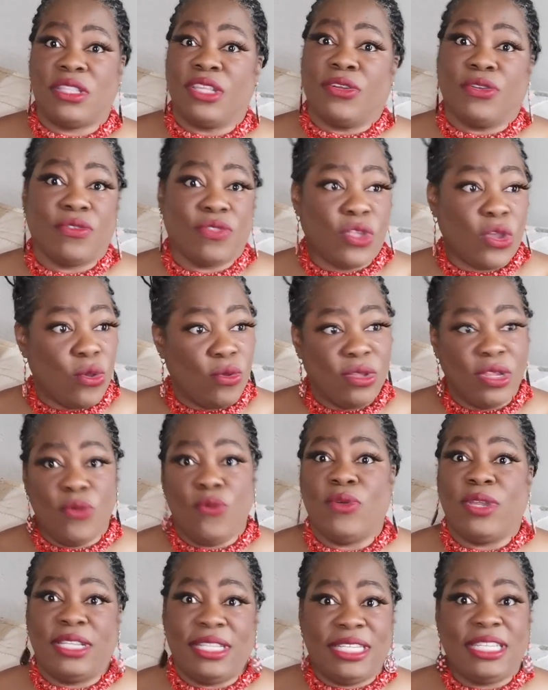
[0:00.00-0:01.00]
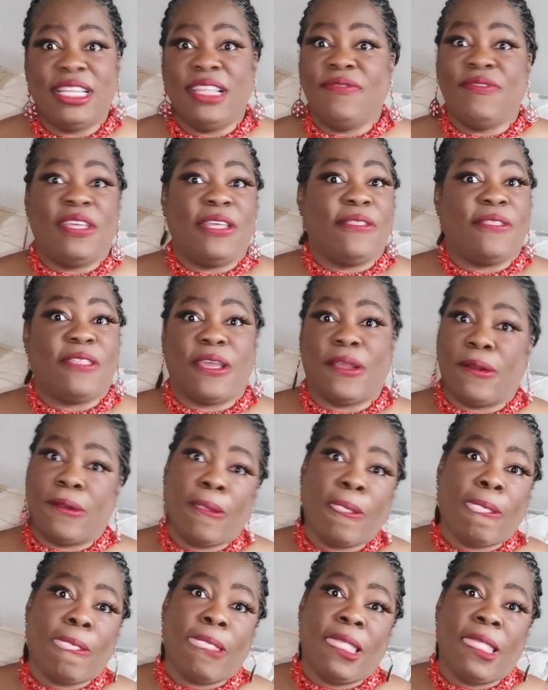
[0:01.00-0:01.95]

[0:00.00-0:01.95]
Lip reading: They're the only ones living there.